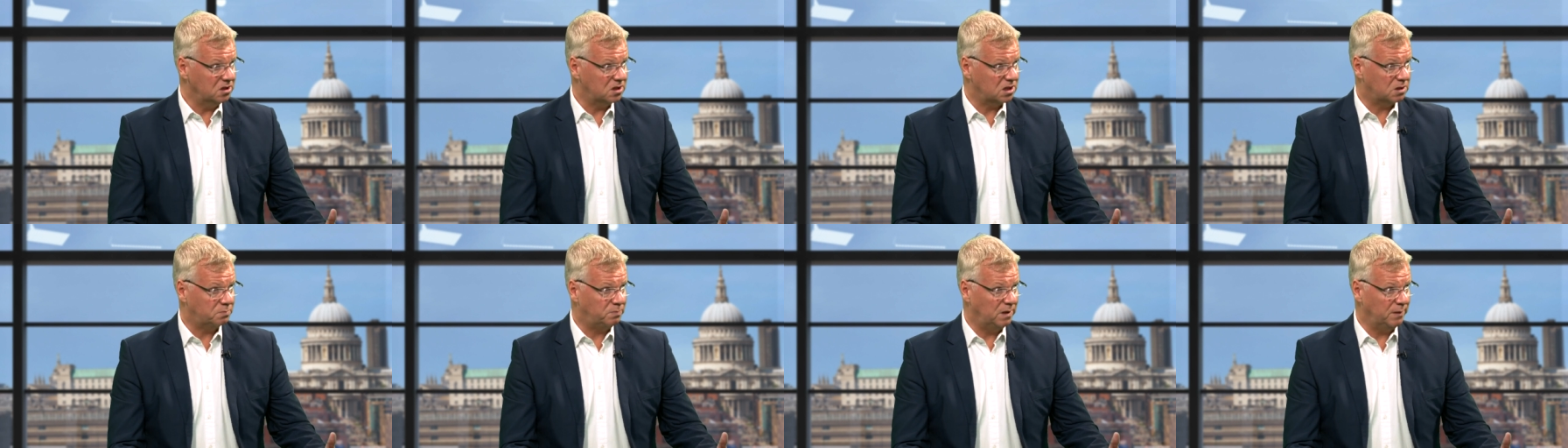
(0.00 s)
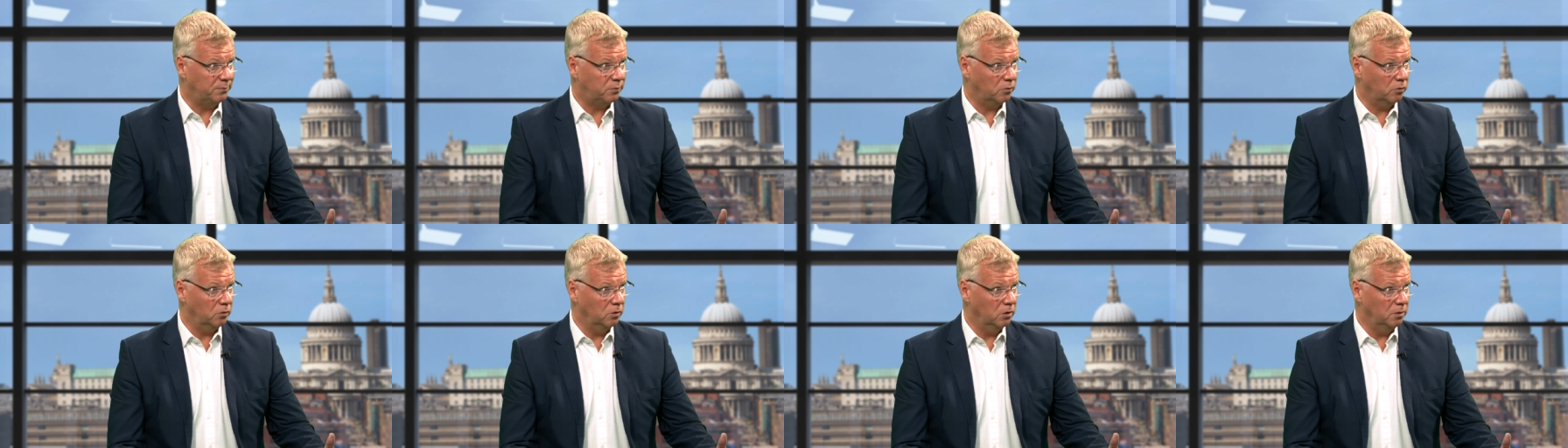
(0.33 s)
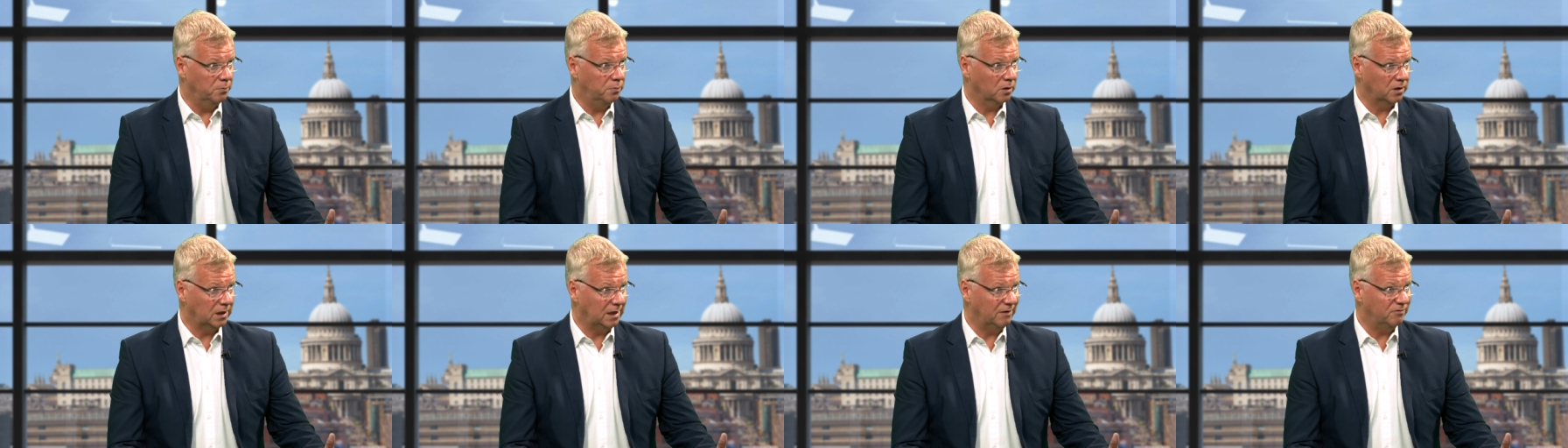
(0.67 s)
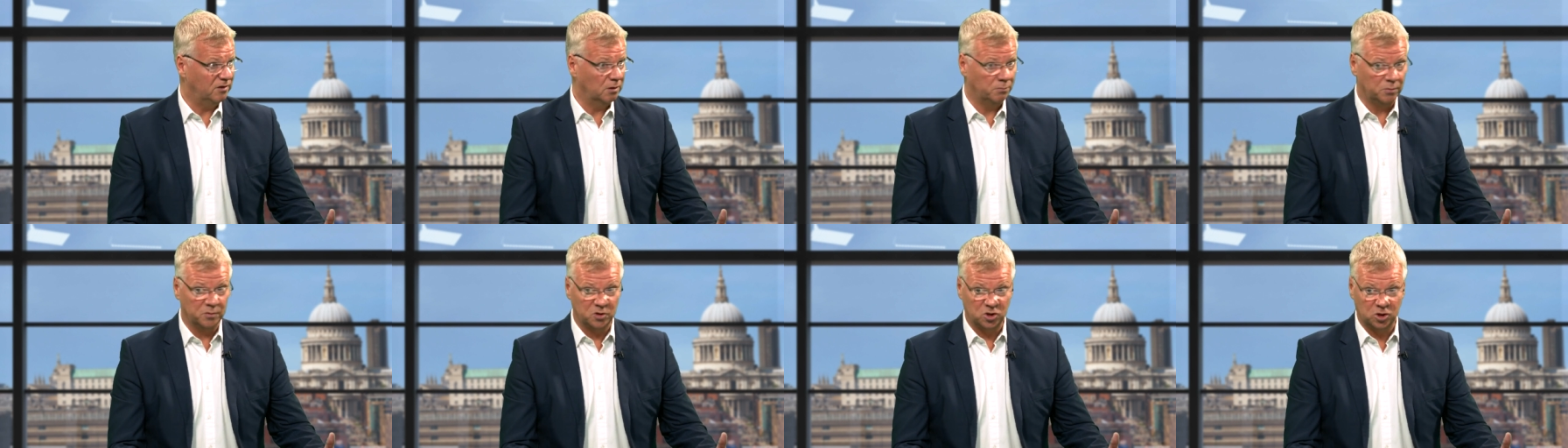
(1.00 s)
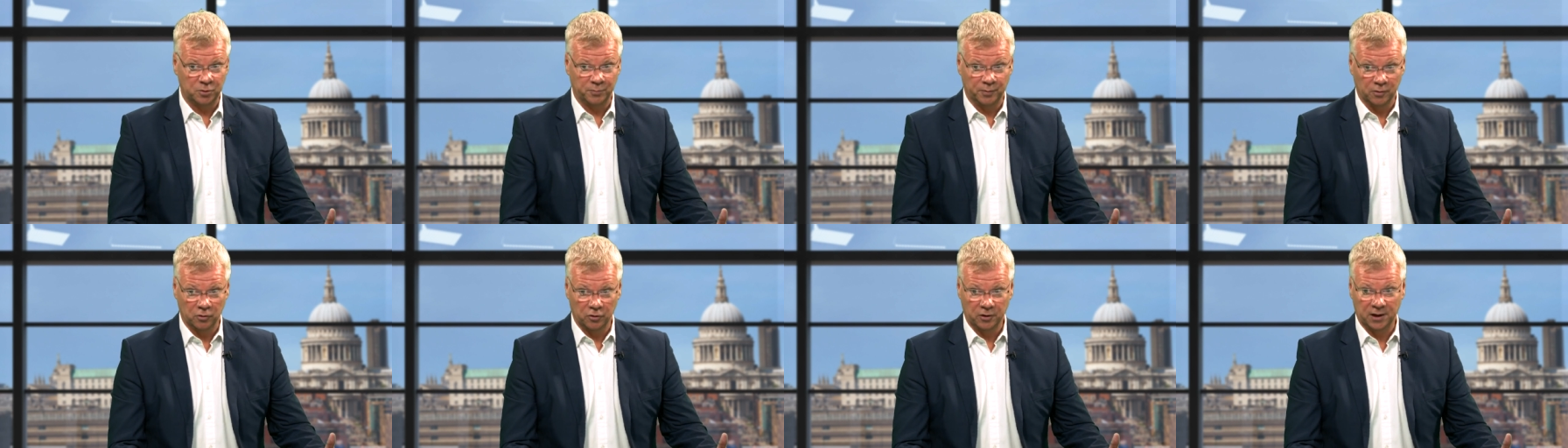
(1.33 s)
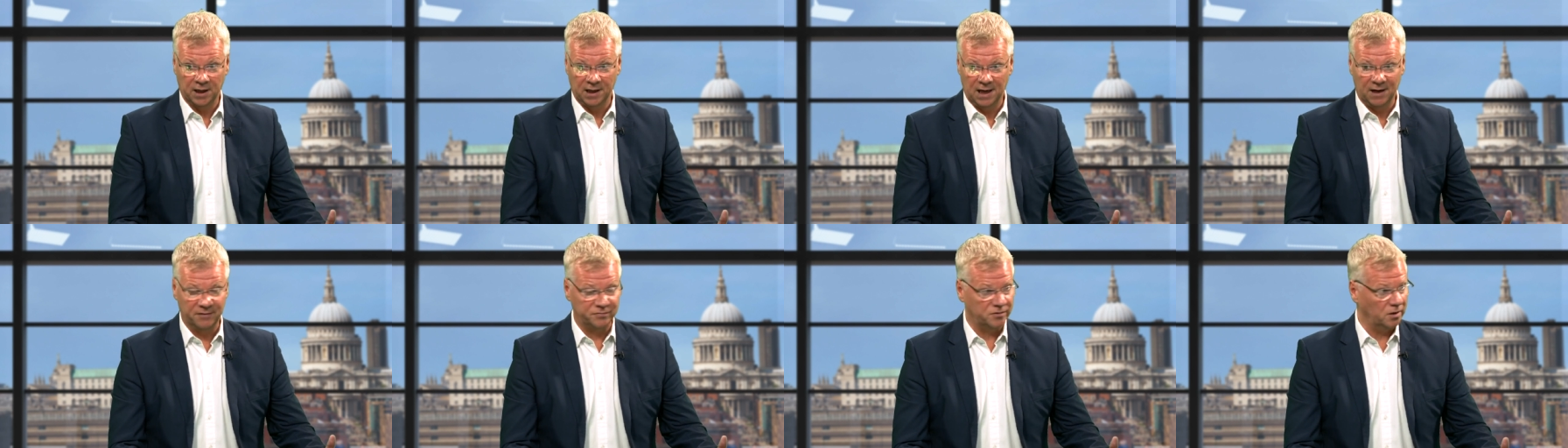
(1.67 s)
as people who believe that we should be
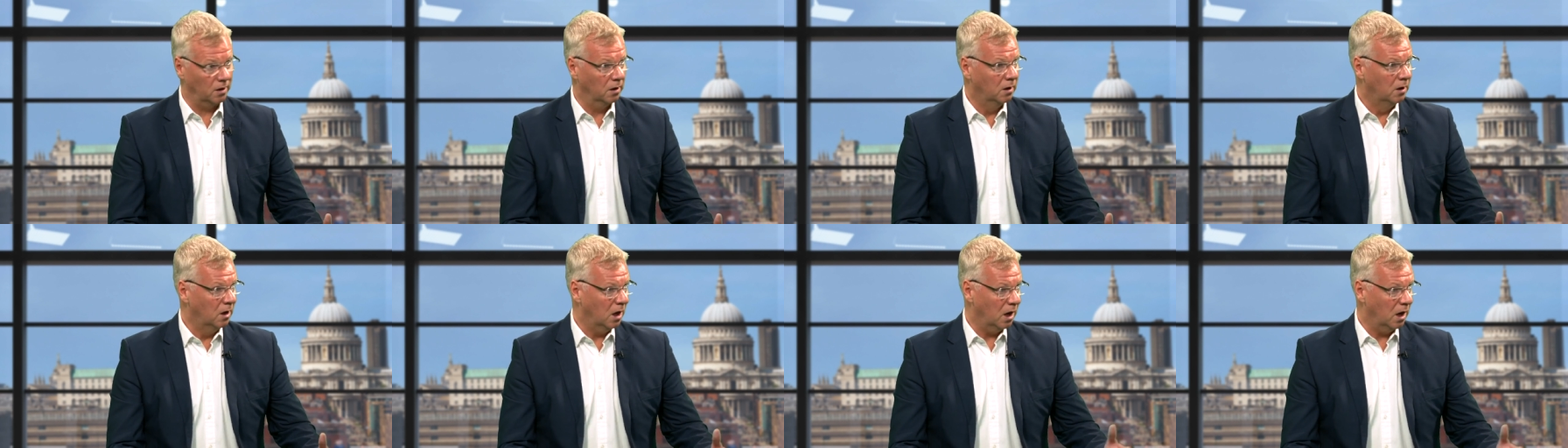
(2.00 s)
looking after